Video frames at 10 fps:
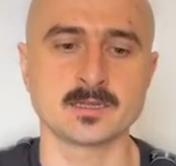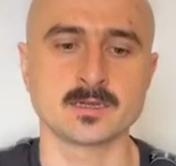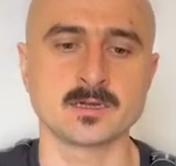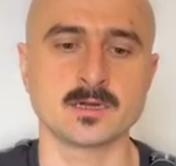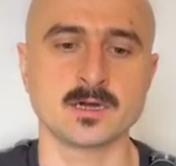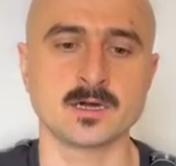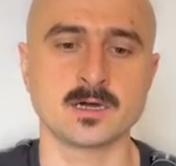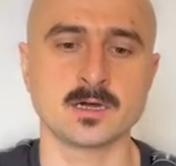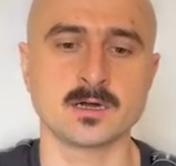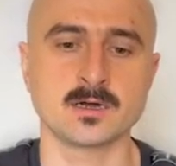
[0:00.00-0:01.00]

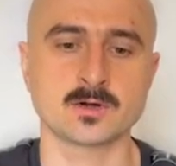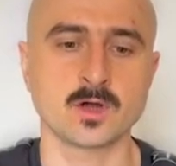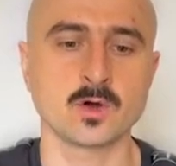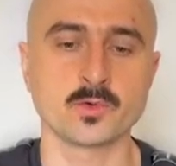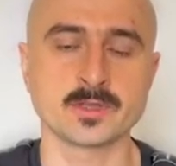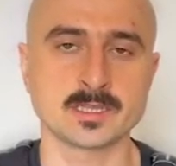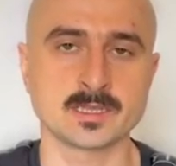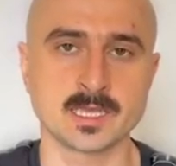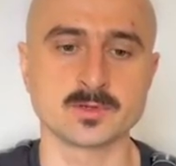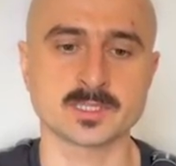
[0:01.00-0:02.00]
row in the
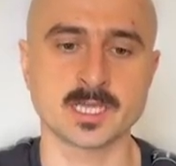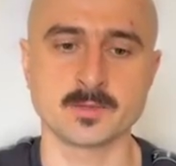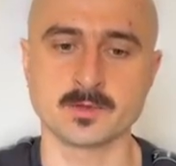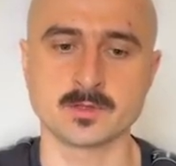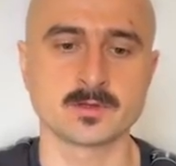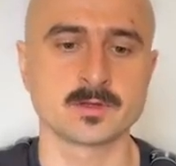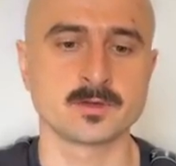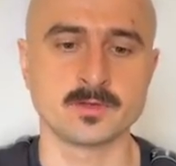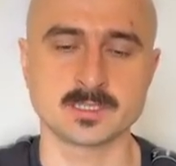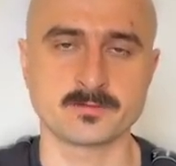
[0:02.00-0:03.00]
labels table with
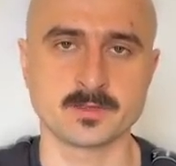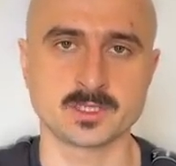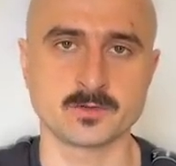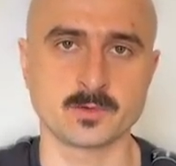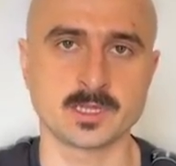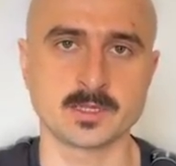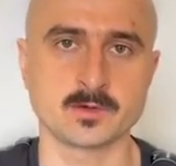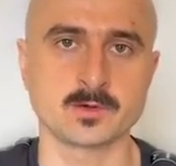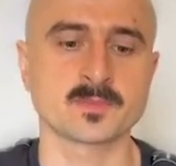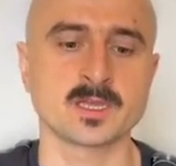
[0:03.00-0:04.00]
the feature value
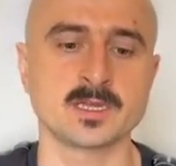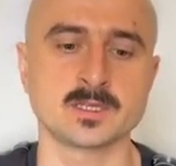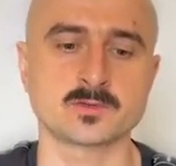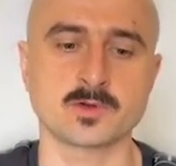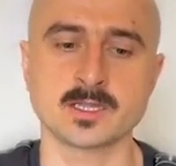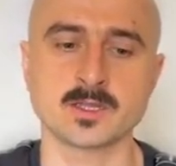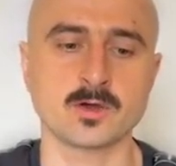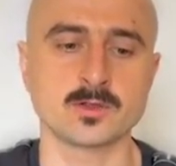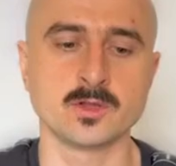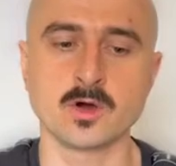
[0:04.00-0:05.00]
in it, right?
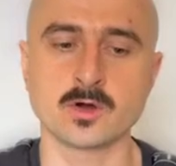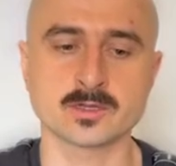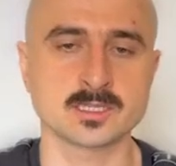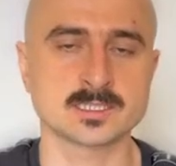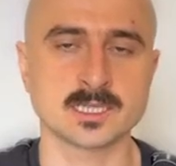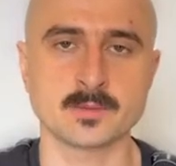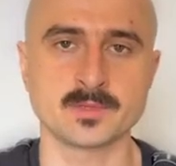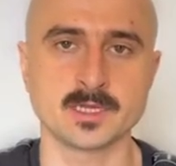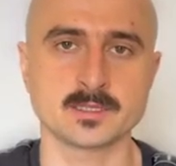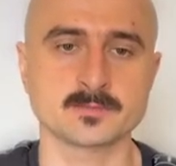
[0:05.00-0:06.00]
Nor this
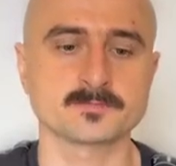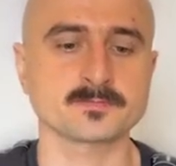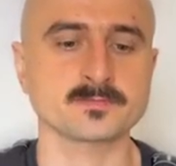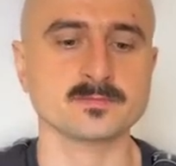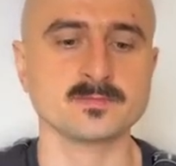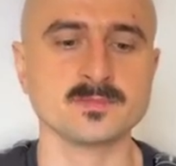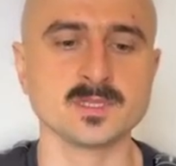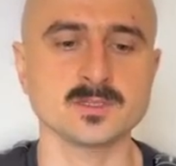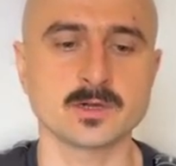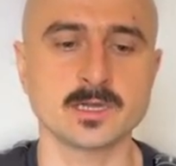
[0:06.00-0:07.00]
update.
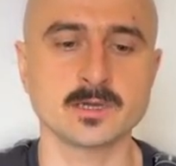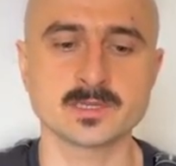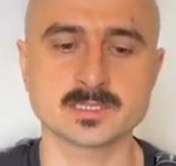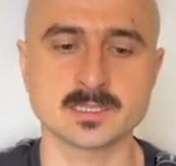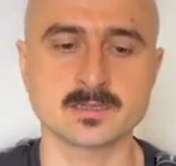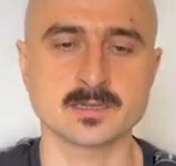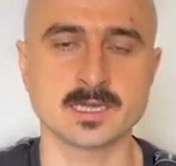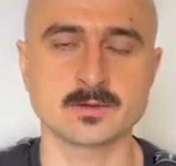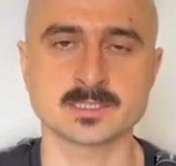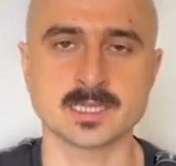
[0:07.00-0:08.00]
So everything, every
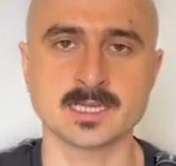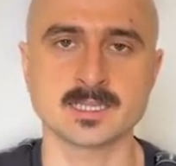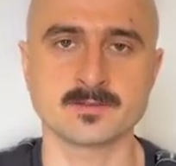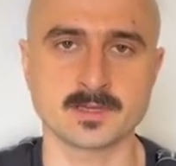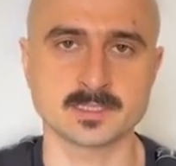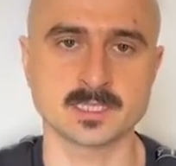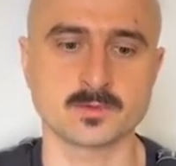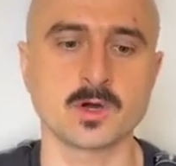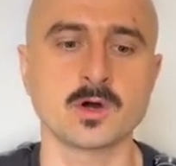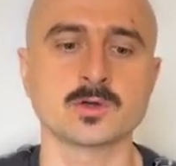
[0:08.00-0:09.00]
side effect that we
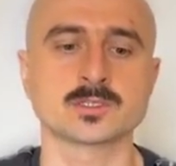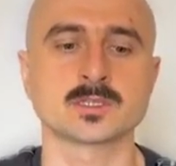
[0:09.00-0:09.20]
caused